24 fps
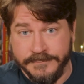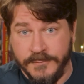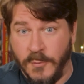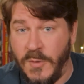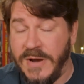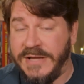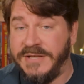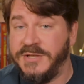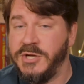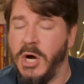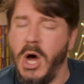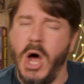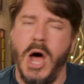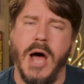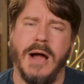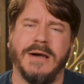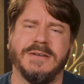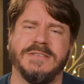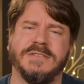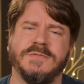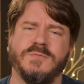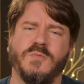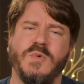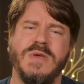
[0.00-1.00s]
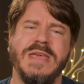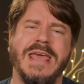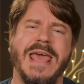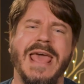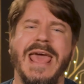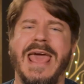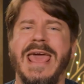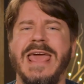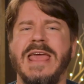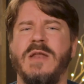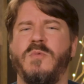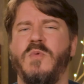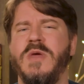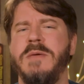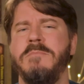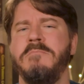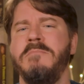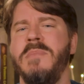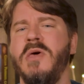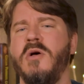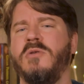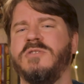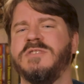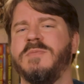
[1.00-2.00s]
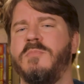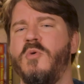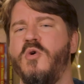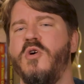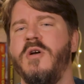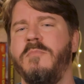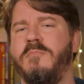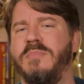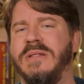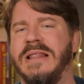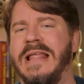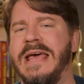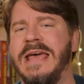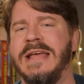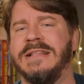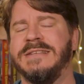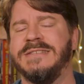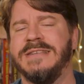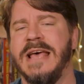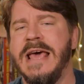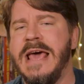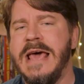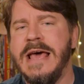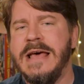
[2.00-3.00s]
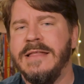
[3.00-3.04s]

We talked, we ate, we milked more plants